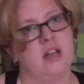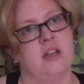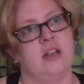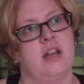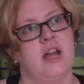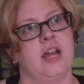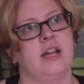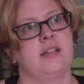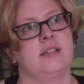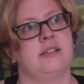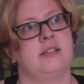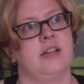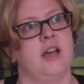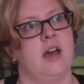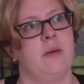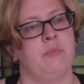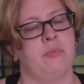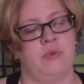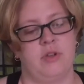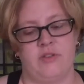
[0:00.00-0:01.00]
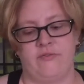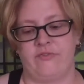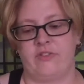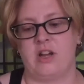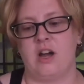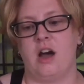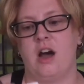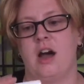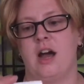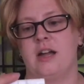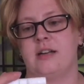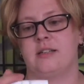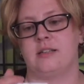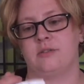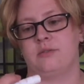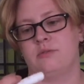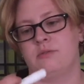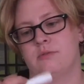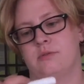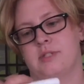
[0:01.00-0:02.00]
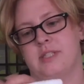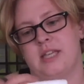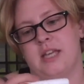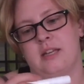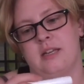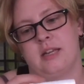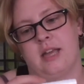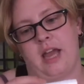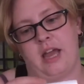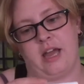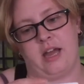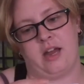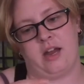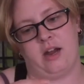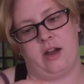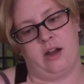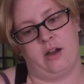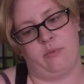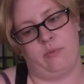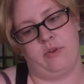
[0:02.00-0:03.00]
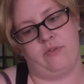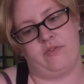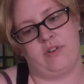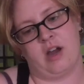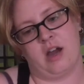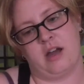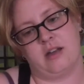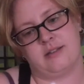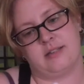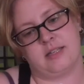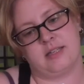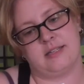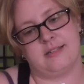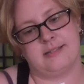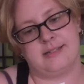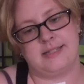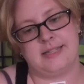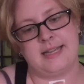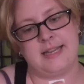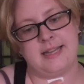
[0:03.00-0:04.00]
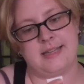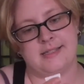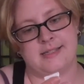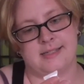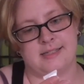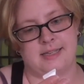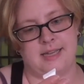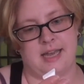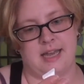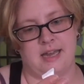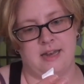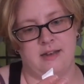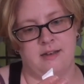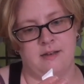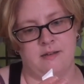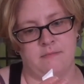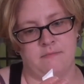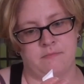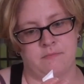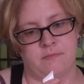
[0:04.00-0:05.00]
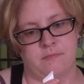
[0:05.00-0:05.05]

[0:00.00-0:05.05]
Next up, we've got, skincare. We've got Z Skin.